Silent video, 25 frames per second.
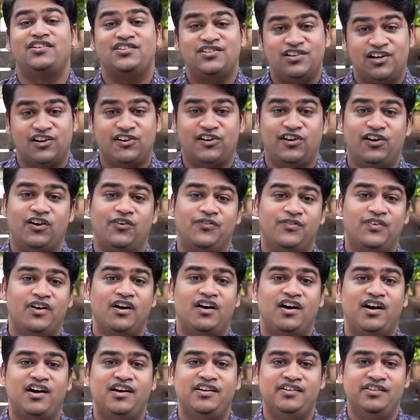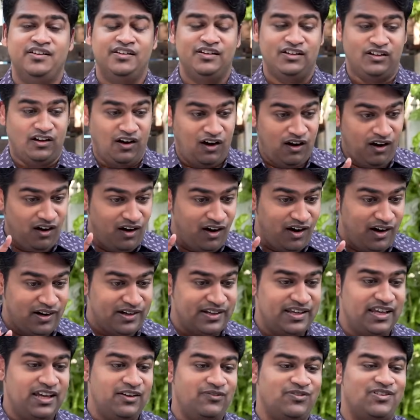the children of God, God
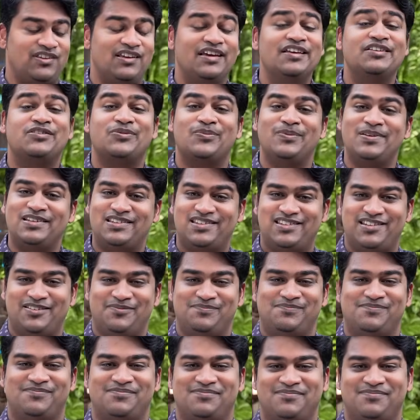gives his wisdom.